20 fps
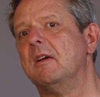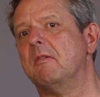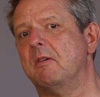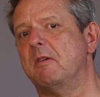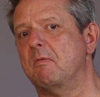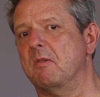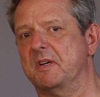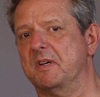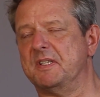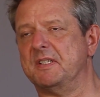
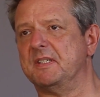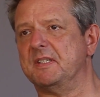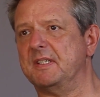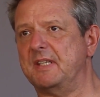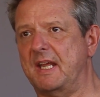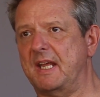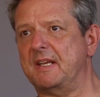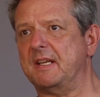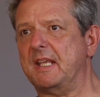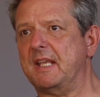We wanted to
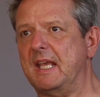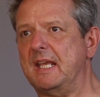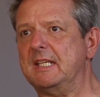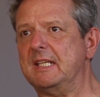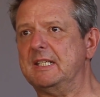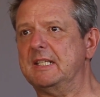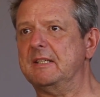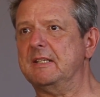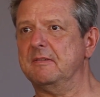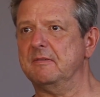
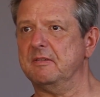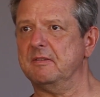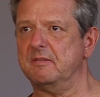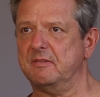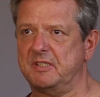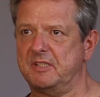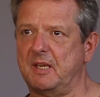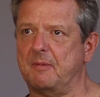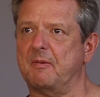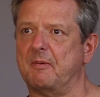dedicate
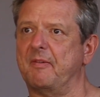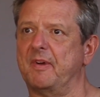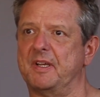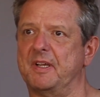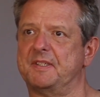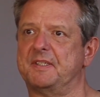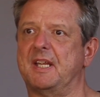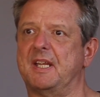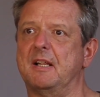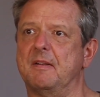some of
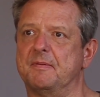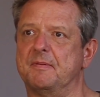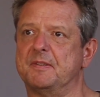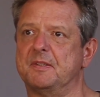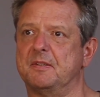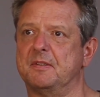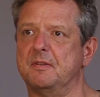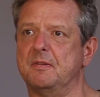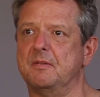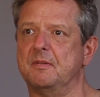ourselves
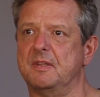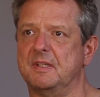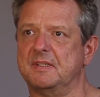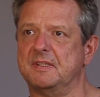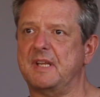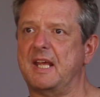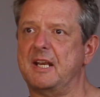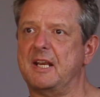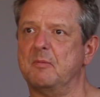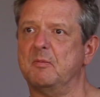to
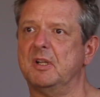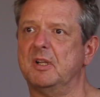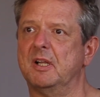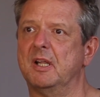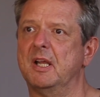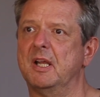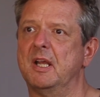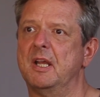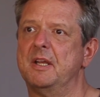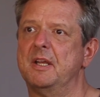this animal.
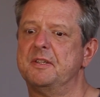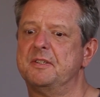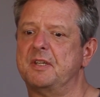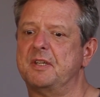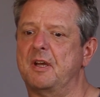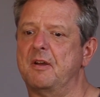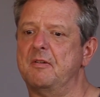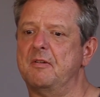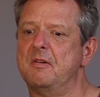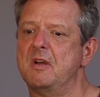
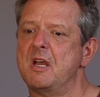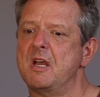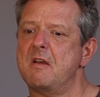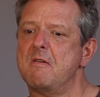So